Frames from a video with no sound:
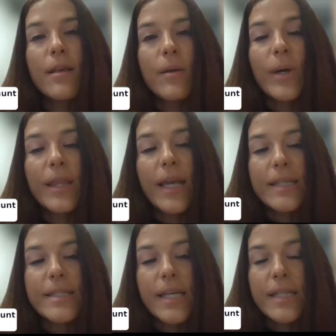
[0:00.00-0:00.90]
when they
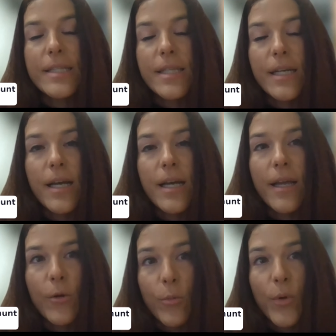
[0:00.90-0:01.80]
attend
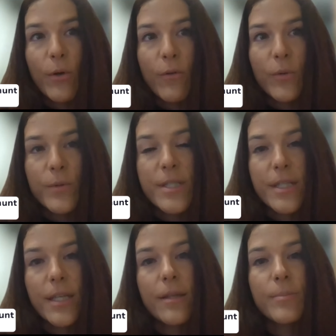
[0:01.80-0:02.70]
an opioid overdose
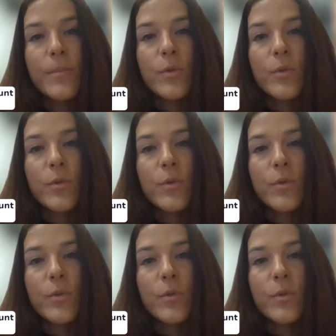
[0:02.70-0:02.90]
scene.